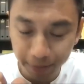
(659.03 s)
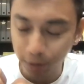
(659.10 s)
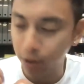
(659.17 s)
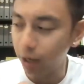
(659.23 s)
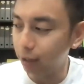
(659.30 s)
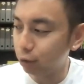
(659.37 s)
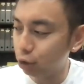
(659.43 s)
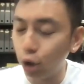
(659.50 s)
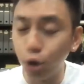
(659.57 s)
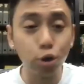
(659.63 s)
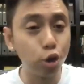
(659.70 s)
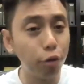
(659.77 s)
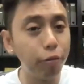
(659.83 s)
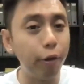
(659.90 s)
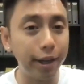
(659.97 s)
Okay, so
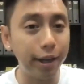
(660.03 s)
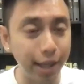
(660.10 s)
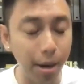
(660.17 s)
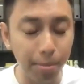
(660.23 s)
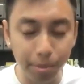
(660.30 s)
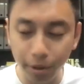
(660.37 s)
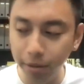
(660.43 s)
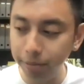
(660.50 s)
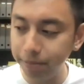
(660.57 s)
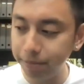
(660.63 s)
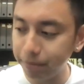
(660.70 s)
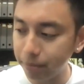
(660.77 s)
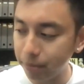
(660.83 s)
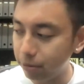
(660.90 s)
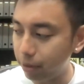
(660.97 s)
for example,
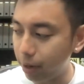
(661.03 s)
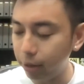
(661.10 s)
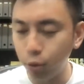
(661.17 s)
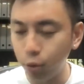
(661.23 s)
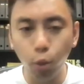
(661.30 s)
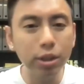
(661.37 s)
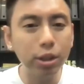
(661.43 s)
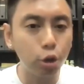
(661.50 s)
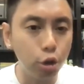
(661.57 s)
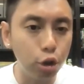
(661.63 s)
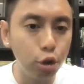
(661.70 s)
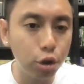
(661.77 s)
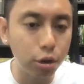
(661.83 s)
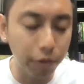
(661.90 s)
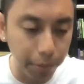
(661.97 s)
right, what's a good
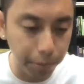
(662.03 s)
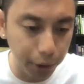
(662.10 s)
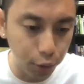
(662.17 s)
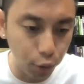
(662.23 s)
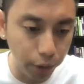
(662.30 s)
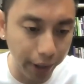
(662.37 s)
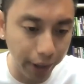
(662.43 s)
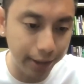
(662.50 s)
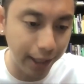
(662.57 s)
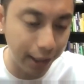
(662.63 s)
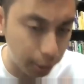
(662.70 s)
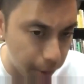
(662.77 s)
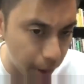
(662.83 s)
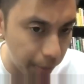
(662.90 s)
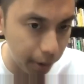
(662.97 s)
use of a B-roll
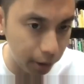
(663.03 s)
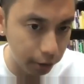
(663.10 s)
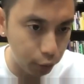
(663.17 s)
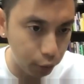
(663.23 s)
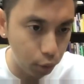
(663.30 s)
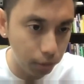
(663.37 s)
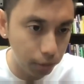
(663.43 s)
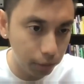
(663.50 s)
that's purposeful,